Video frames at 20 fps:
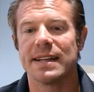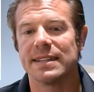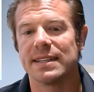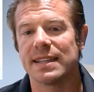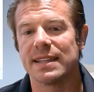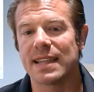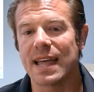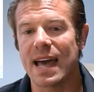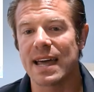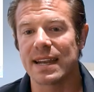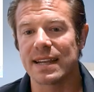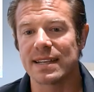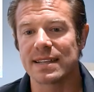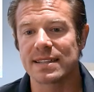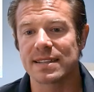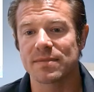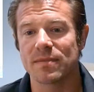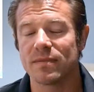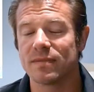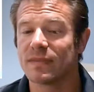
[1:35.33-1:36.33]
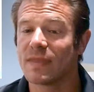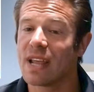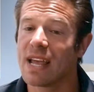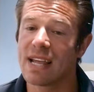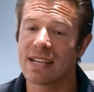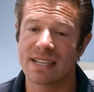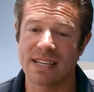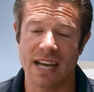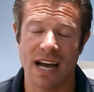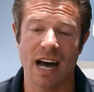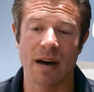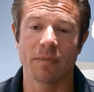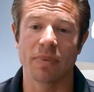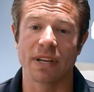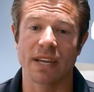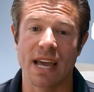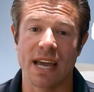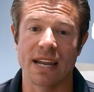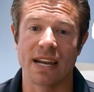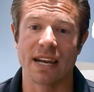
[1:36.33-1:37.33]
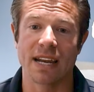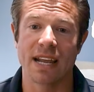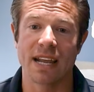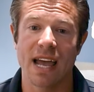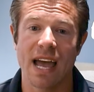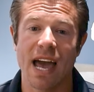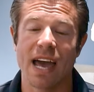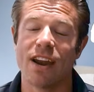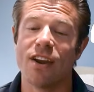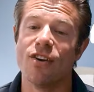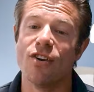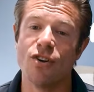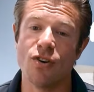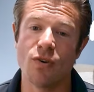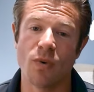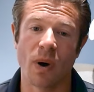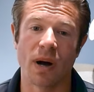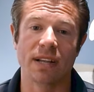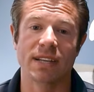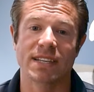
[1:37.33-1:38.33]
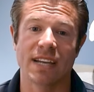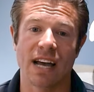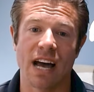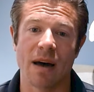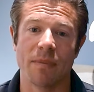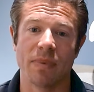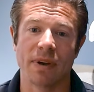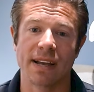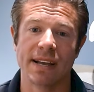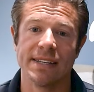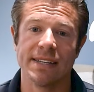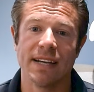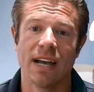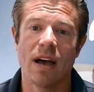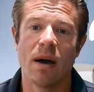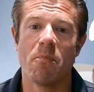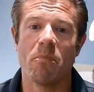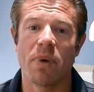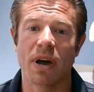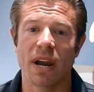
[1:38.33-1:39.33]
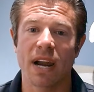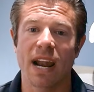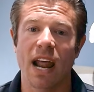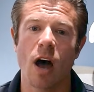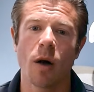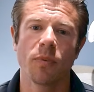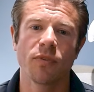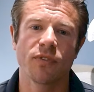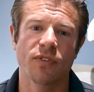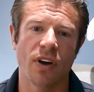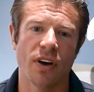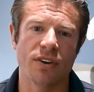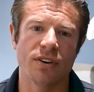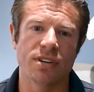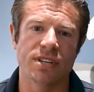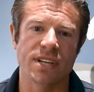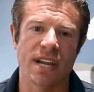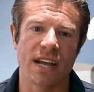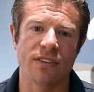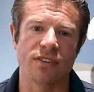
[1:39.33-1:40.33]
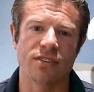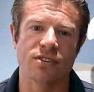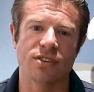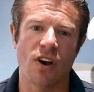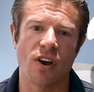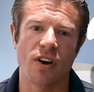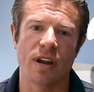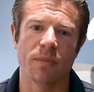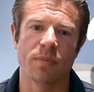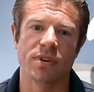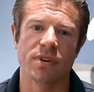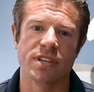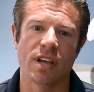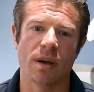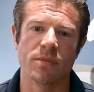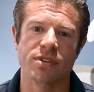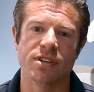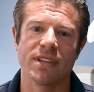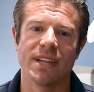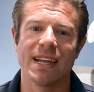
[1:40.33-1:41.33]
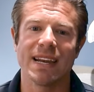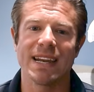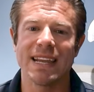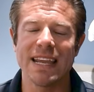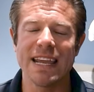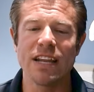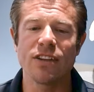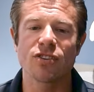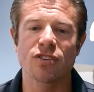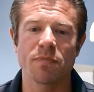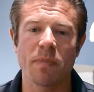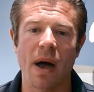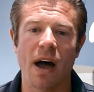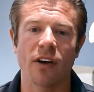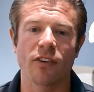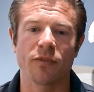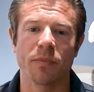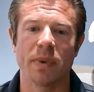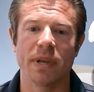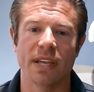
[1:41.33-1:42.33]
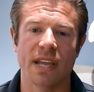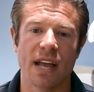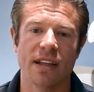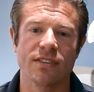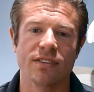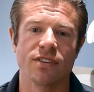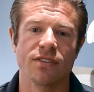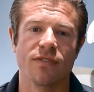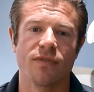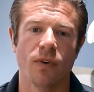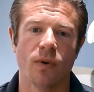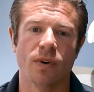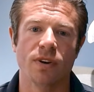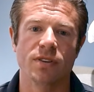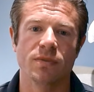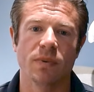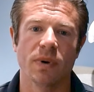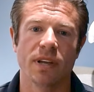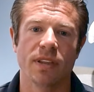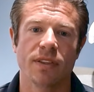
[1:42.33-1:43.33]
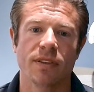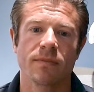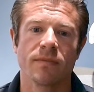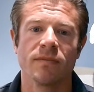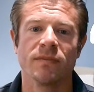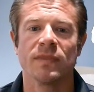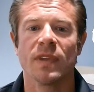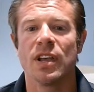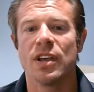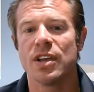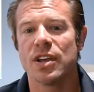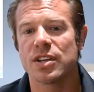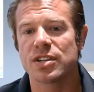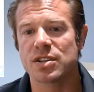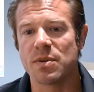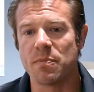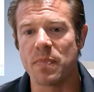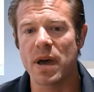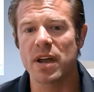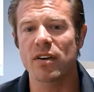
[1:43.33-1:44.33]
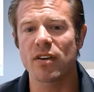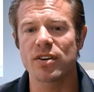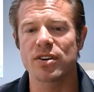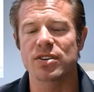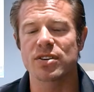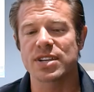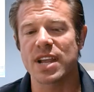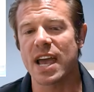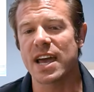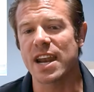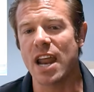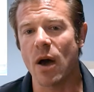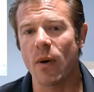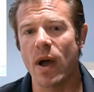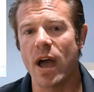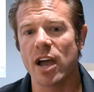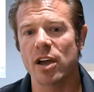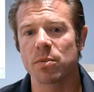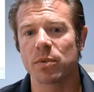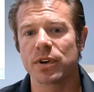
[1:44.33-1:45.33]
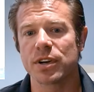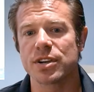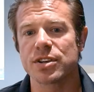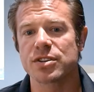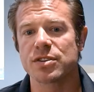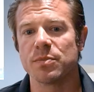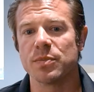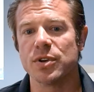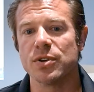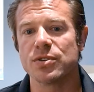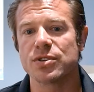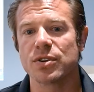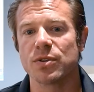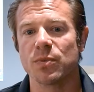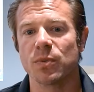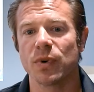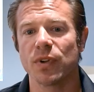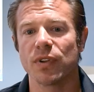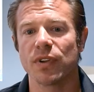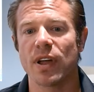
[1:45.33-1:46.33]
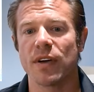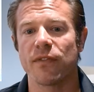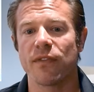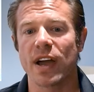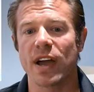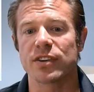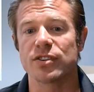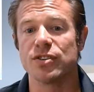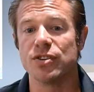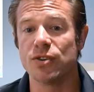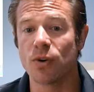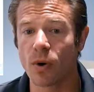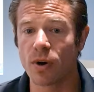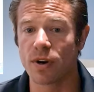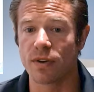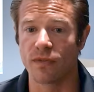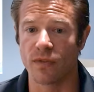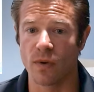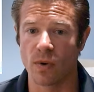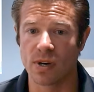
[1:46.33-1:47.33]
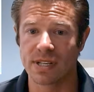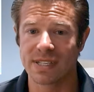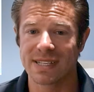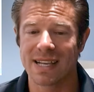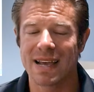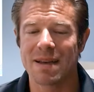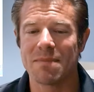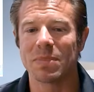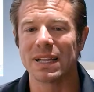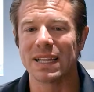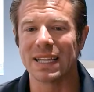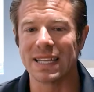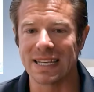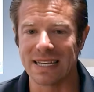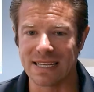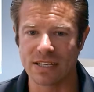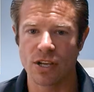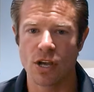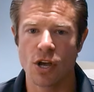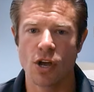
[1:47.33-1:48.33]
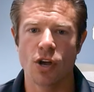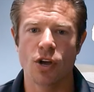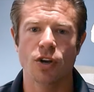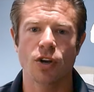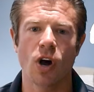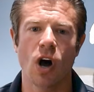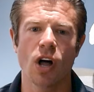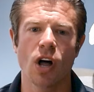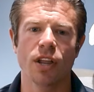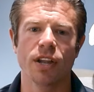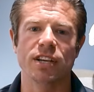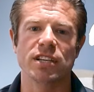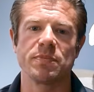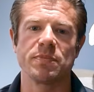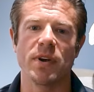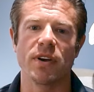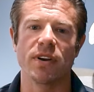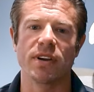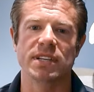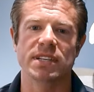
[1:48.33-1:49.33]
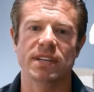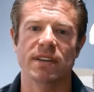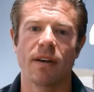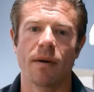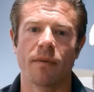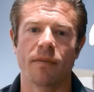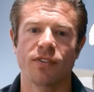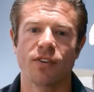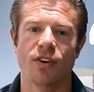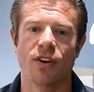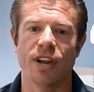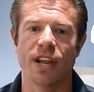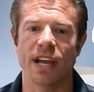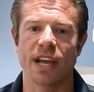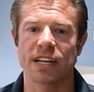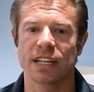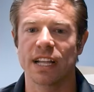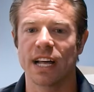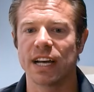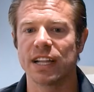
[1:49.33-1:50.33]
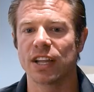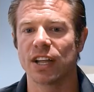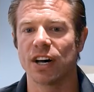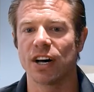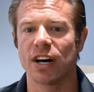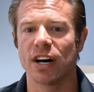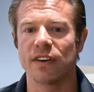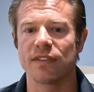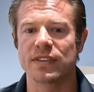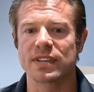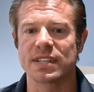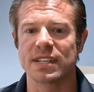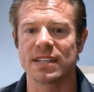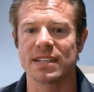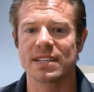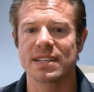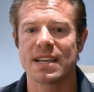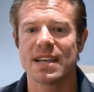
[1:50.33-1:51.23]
That is, it's complicated and a nuanced topic, but it helps to understand the starting presumption that each spouse begins the divorce with. To better understand how equitable distribution will affect your divorce, please call an experienced attorney at Klie Law Offices.